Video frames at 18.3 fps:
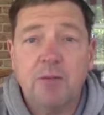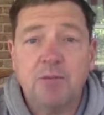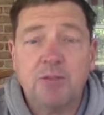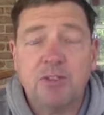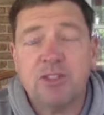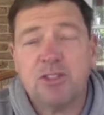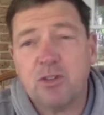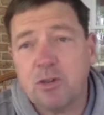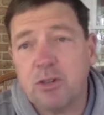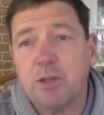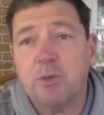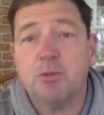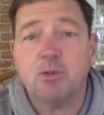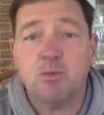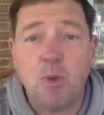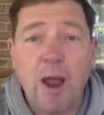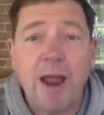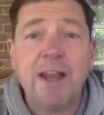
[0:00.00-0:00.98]
She certainly
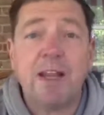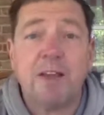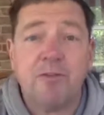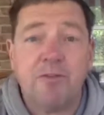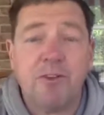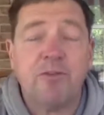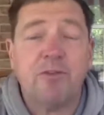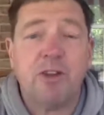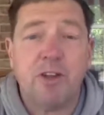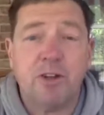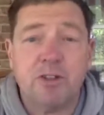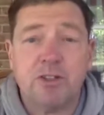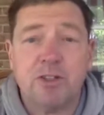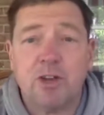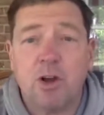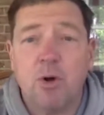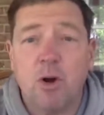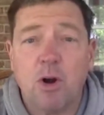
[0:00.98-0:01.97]
was writing 50
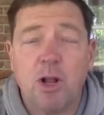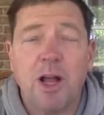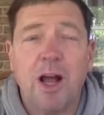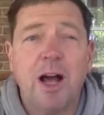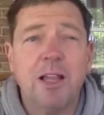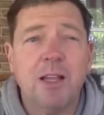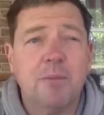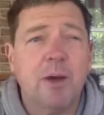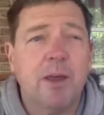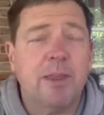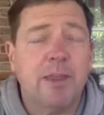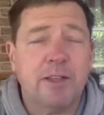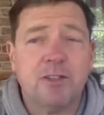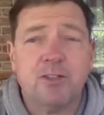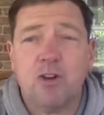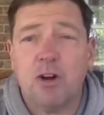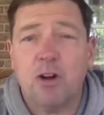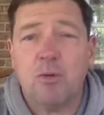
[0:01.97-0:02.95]
years ago. Her column, I
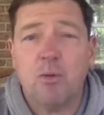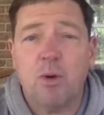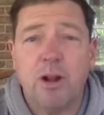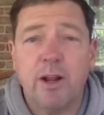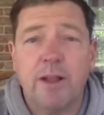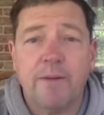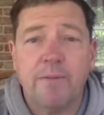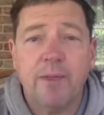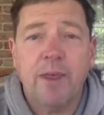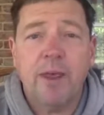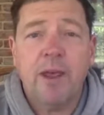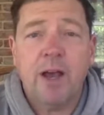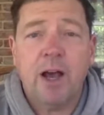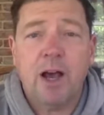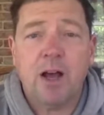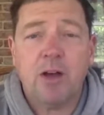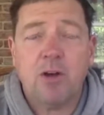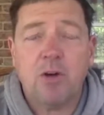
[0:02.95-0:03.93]
think, started running
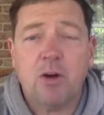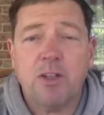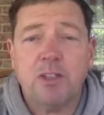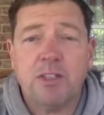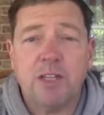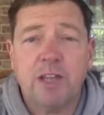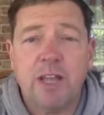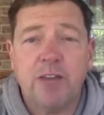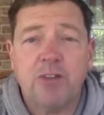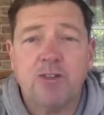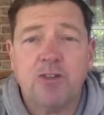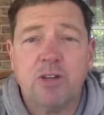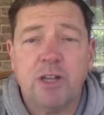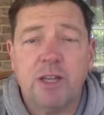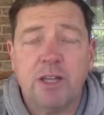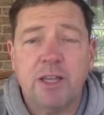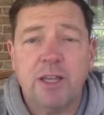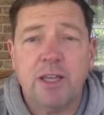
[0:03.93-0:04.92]
across the
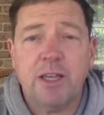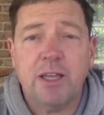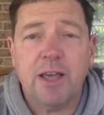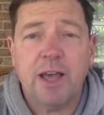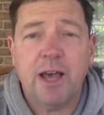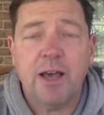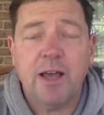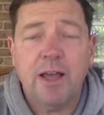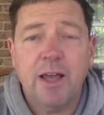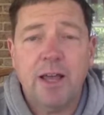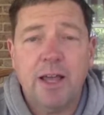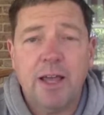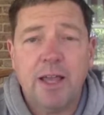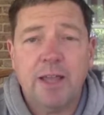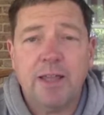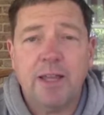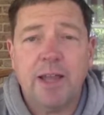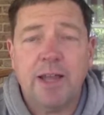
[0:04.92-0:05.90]
nation in the
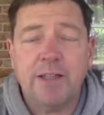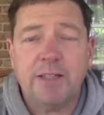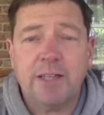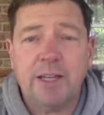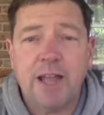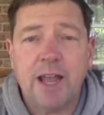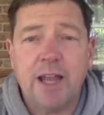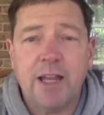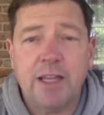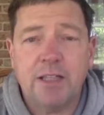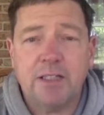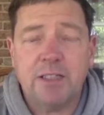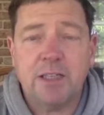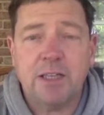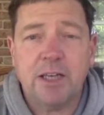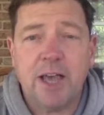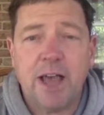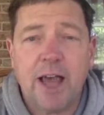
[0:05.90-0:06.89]

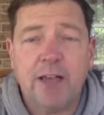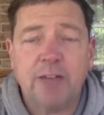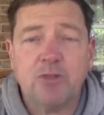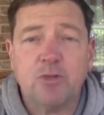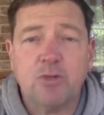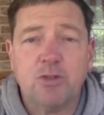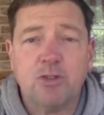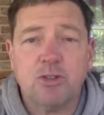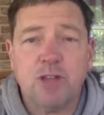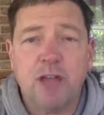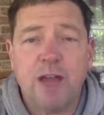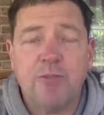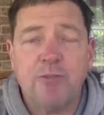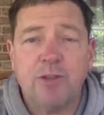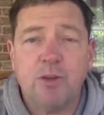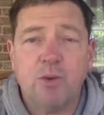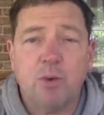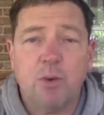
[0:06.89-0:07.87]
1980s, the actual
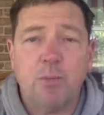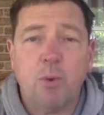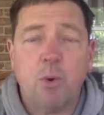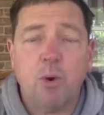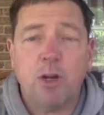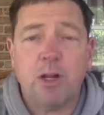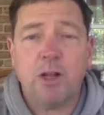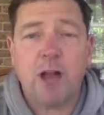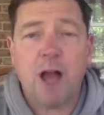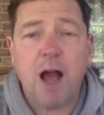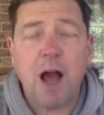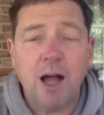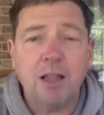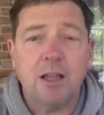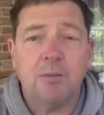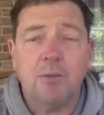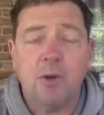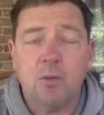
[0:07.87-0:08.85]
Schlafly Report
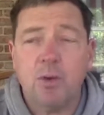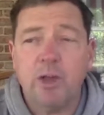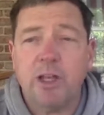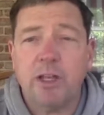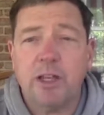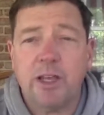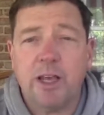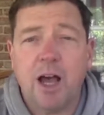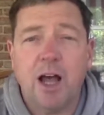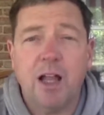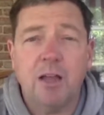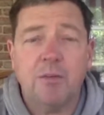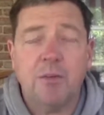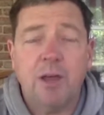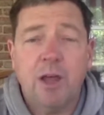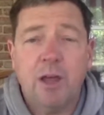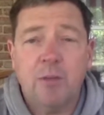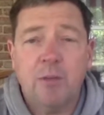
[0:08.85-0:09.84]
column, the weekly
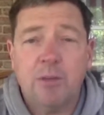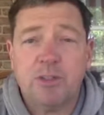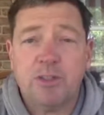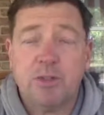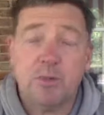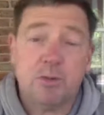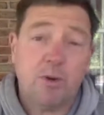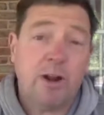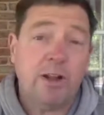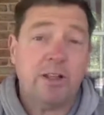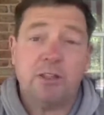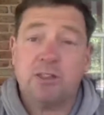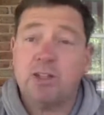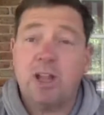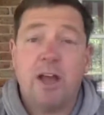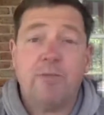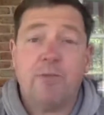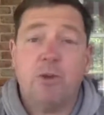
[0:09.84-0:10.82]
column. But she was writing the
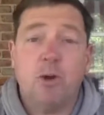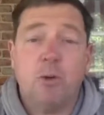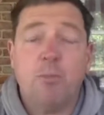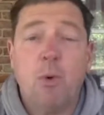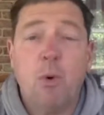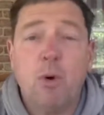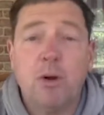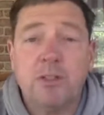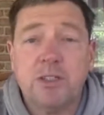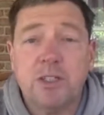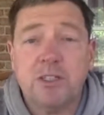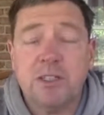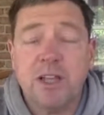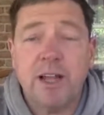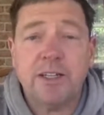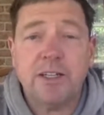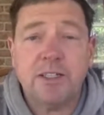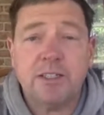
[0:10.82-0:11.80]
Schlafly Report since
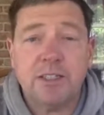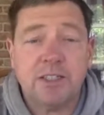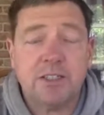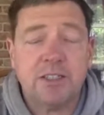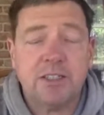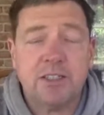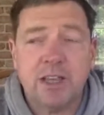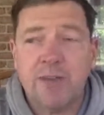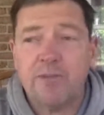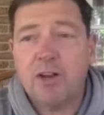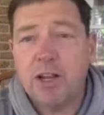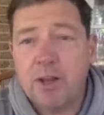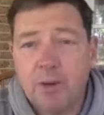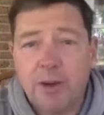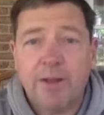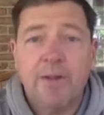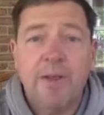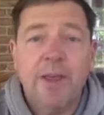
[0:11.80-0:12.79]
1967.
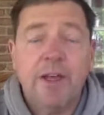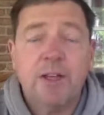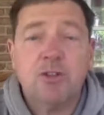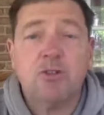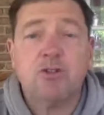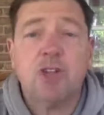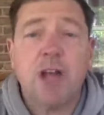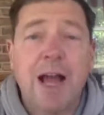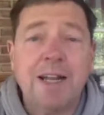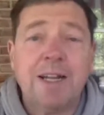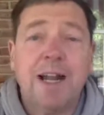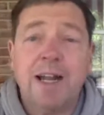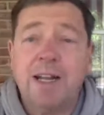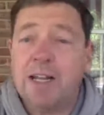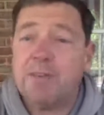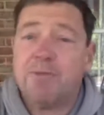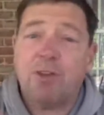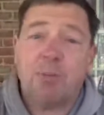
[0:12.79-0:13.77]
Anyway, so John and
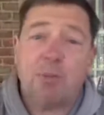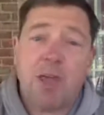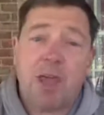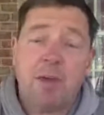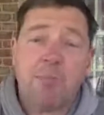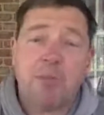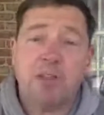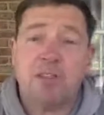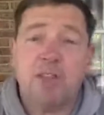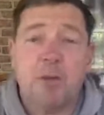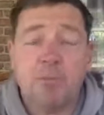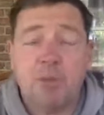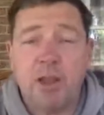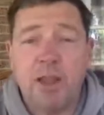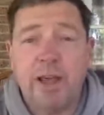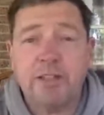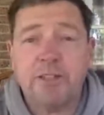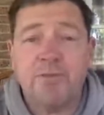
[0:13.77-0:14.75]
Andy have kept this up
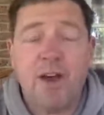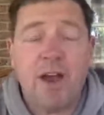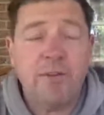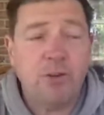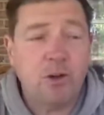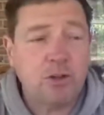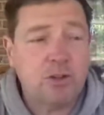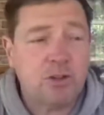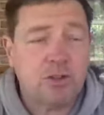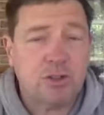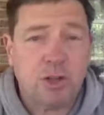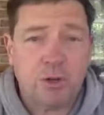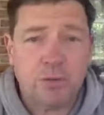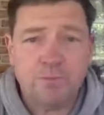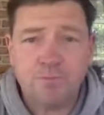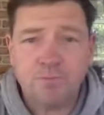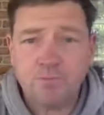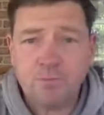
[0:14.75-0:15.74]
the last 5 years or
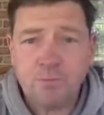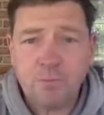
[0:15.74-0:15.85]
so